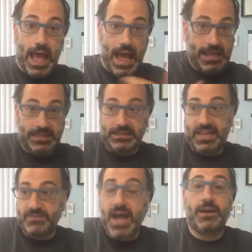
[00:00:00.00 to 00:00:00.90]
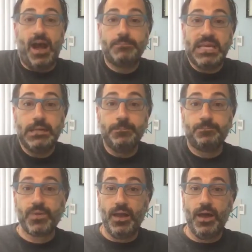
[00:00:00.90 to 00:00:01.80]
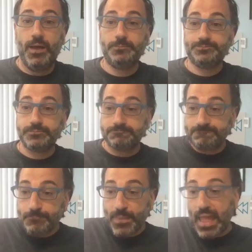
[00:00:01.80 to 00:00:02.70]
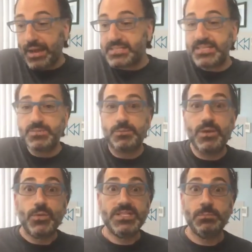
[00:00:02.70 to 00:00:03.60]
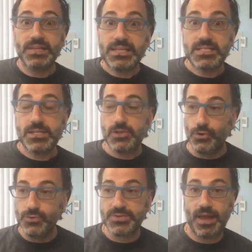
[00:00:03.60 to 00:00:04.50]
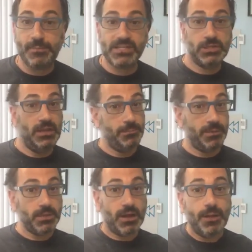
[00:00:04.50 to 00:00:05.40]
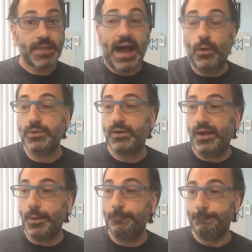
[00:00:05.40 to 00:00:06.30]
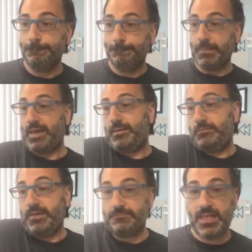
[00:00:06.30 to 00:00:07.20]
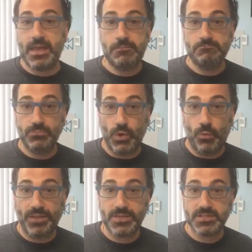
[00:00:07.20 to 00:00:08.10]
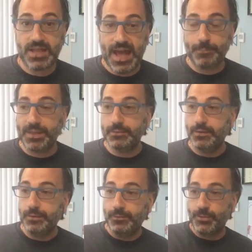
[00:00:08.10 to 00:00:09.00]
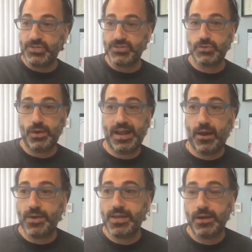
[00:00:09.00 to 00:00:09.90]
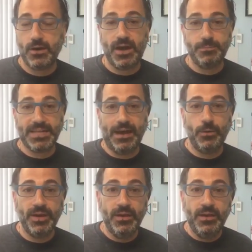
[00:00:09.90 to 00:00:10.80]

I think they've got an opt-in, and it seems to be reasonably easy to use. I imagine a lot of people are going to opt out if they don't want this to happen. We just saw Carrie here opt out.